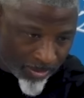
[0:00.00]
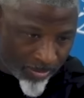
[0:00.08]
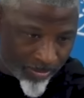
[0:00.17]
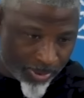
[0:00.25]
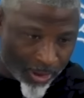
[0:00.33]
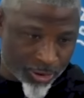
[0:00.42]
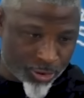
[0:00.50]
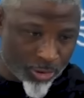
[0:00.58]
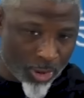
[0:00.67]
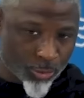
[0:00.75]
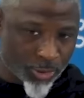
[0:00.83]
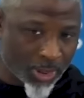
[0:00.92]
because you
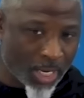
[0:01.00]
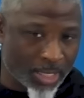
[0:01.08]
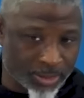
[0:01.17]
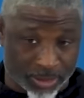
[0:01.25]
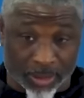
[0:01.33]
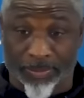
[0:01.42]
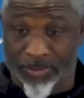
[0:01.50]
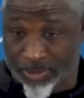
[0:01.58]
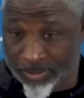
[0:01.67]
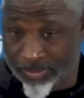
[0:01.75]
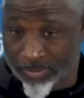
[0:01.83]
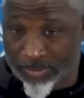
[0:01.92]
coach a concept.
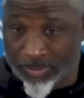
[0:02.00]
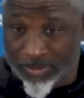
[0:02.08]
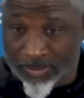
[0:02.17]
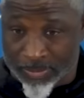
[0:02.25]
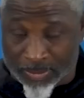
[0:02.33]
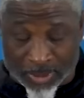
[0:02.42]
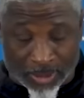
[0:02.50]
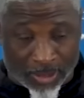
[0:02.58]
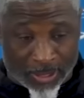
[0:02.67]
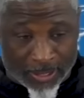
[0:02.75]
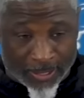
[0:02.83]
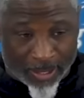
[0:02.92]

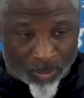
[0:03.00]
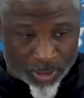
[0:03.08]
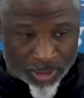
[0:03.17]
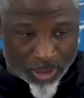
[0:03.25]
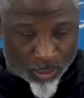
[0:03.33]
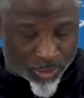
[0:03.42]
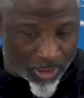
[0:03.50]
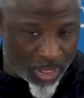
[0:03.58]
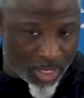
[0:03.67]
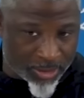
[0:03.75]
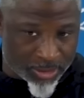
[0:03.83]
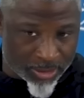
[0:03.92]
And when you coach a
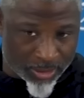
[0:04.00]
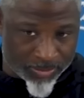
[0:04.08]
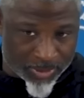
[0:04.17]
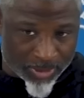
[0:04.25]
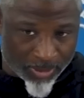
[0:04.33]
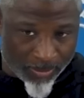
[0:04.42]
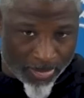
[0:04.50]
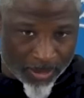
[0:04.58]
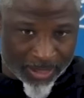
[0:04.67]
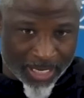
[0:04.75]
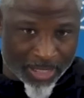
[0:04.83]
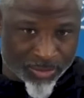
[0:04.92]
concept, the
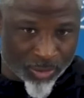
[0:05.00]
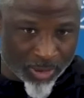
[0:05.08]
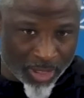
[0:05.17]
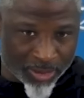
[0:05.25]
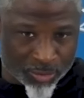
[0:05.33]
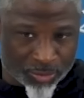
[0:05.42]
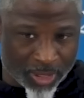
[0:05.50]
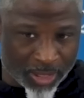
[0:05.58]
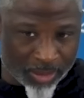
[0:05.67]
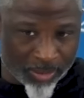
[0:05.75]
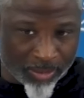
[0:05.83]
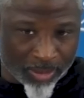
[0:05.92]
guys start
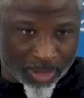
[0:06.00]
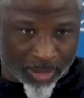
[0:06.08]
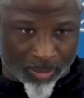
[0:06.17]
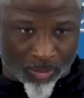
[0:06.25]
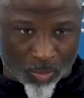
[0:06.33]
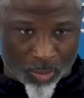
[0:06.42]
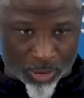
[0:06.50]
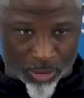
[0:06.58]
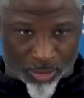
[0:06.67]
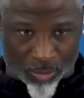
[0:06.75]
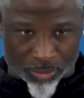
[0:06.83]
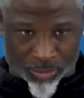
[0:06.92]
understanding, what are
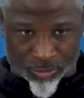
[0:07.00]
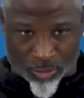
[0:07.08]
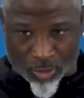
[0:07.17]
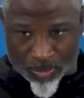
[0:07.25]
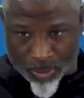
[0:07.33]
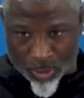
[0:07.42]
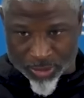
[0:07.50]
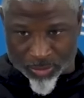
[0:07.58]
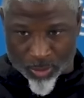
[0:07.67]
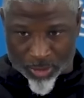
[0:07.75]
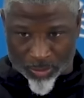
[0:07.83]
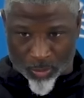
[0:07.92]
those strong points and
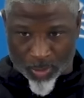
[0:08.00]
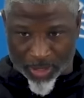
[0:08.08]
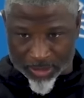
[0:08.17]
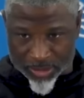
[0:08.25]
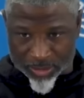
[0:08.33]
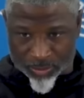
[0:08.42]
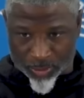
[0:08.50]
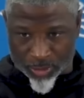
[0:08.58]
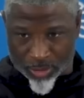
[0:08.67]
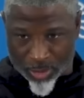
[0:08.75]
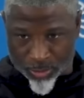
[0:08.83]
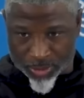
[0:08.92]
what are the weaknesses when you
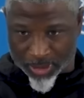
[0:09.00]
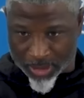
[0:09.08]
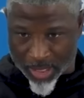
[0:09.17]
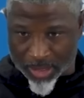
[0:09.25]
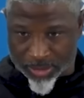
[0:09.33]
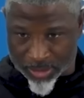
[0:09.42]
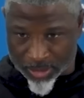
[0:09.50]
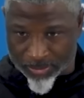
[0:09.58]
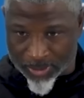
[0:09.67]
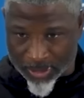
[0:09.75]
coach that concept?